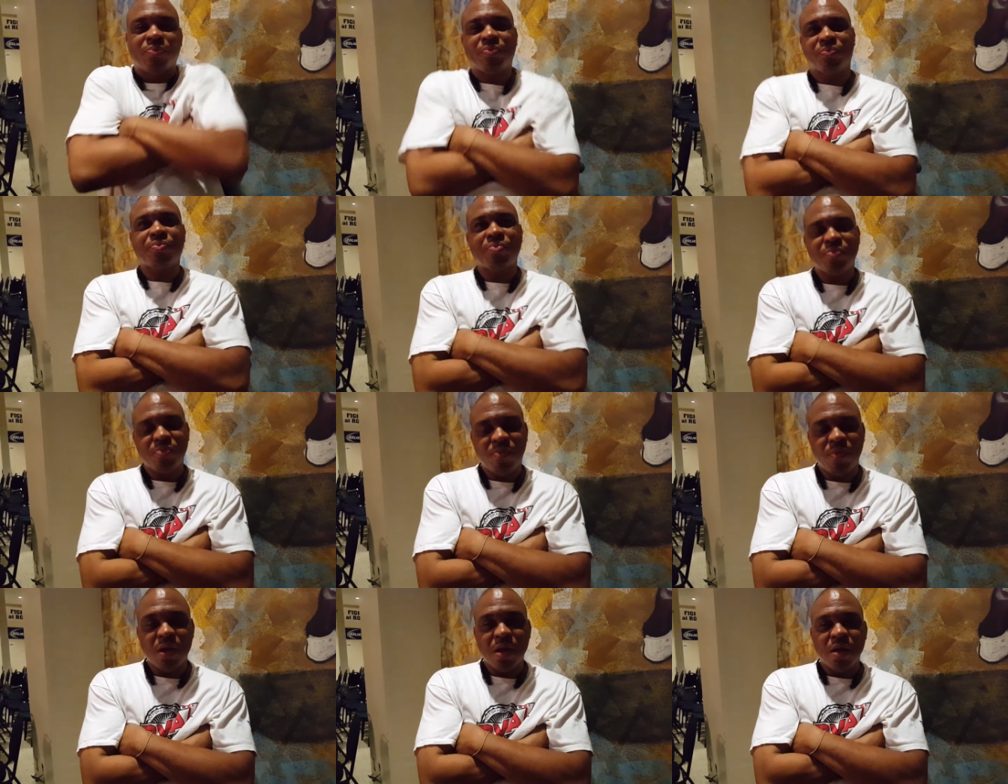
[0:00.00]
friendships.
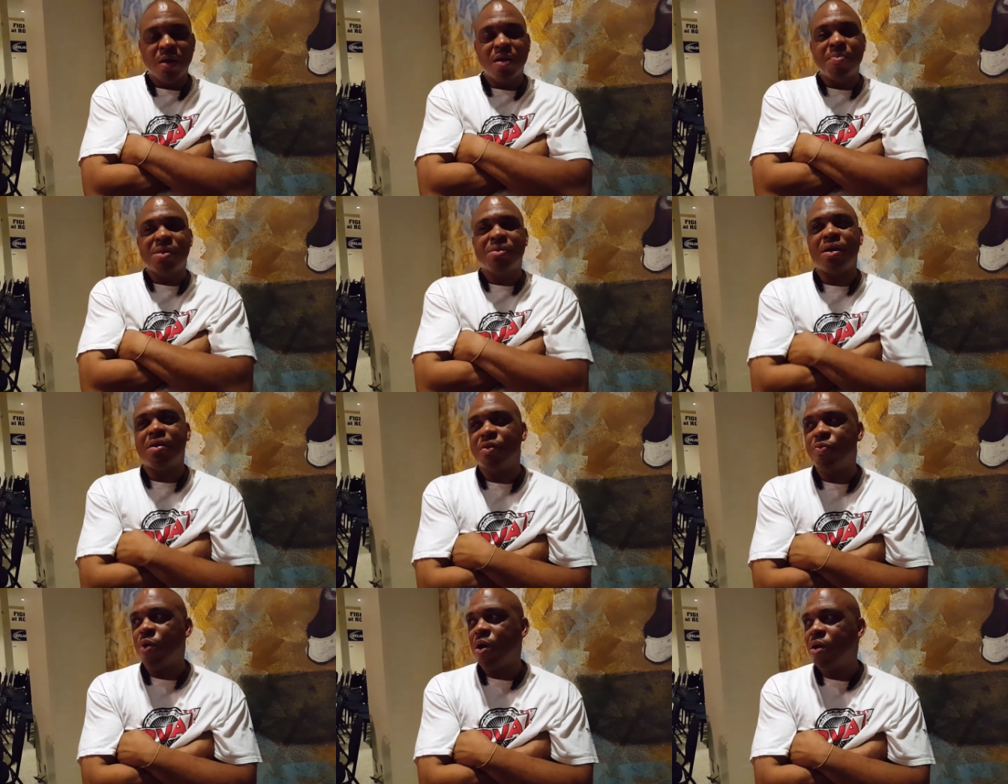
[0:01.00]
Let me say
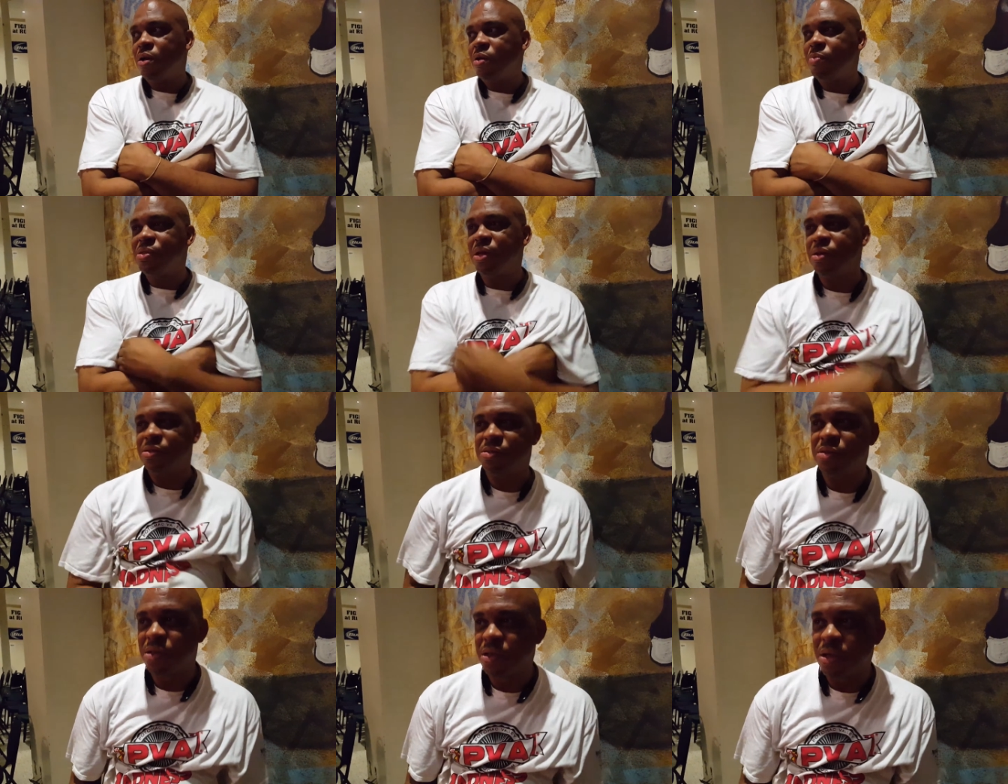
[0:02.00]
this, Ron. Let me say
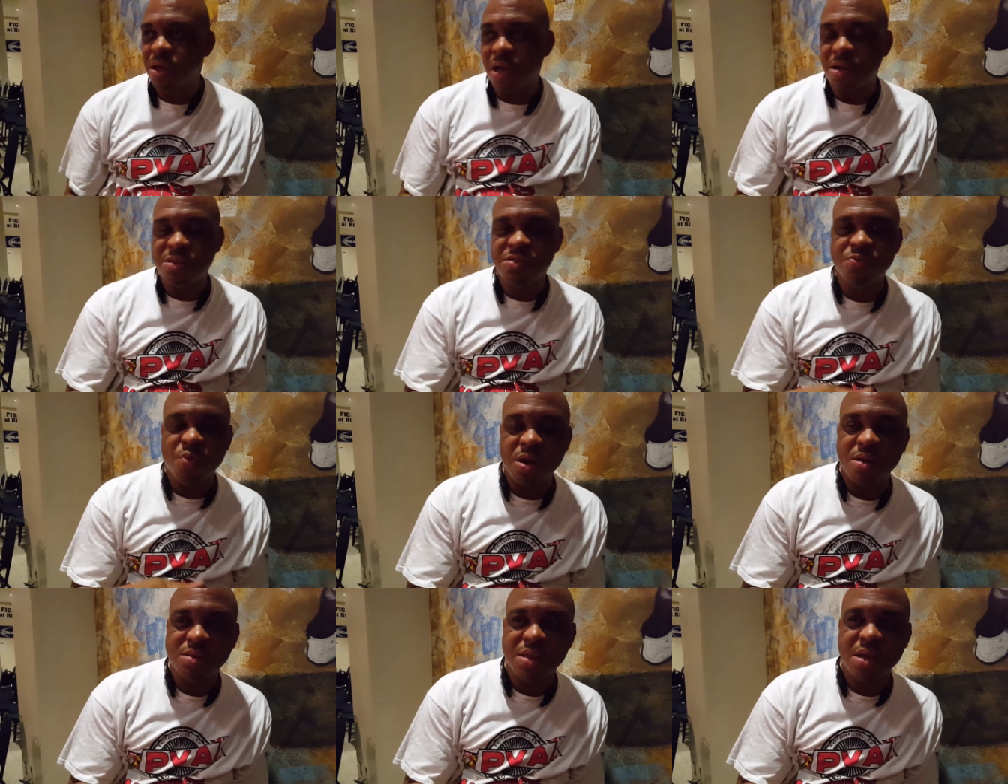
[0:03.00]
this. And this is
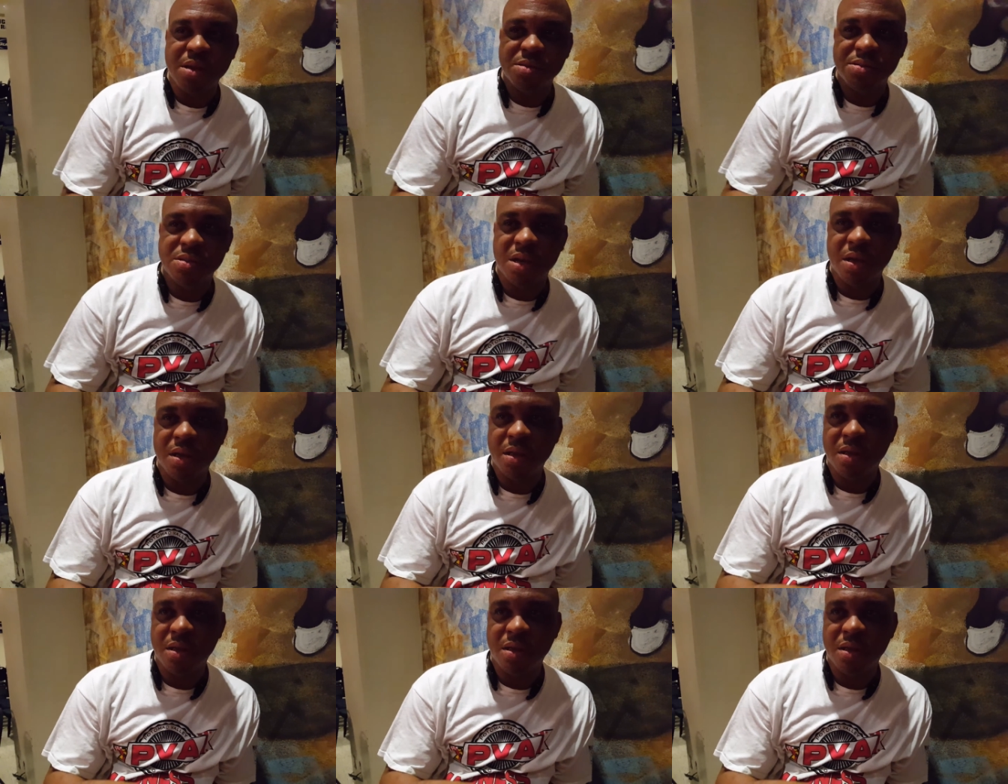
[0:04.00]
one of the things that,